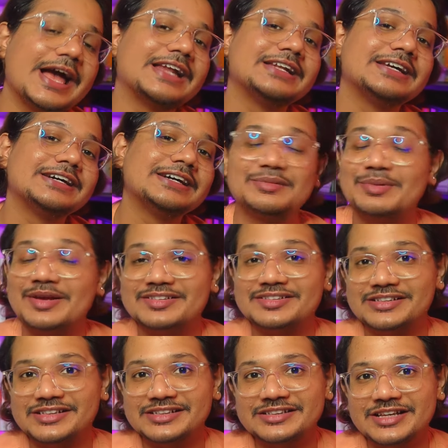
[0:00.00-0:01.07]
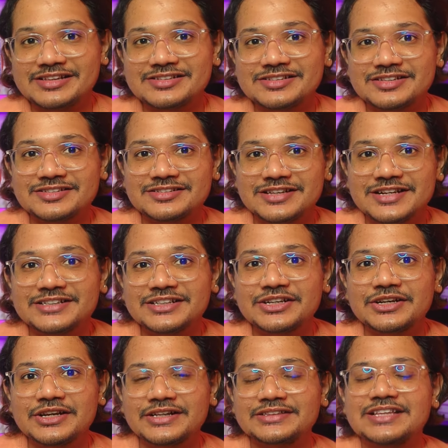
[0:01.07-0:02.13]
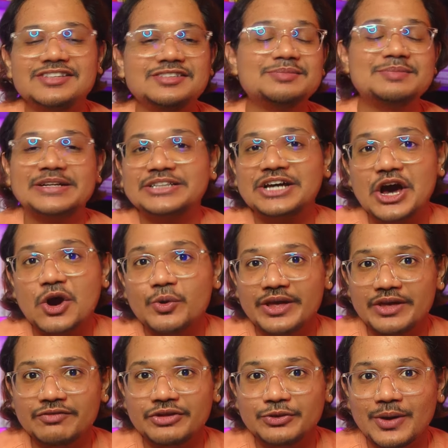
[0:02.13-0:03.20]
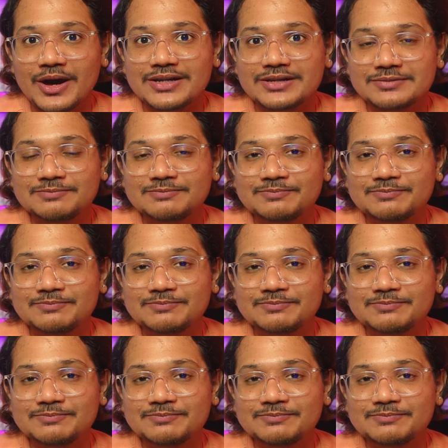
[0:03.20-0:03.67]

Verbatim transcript: and she basically tells us that it doesn't matter how heavy you are,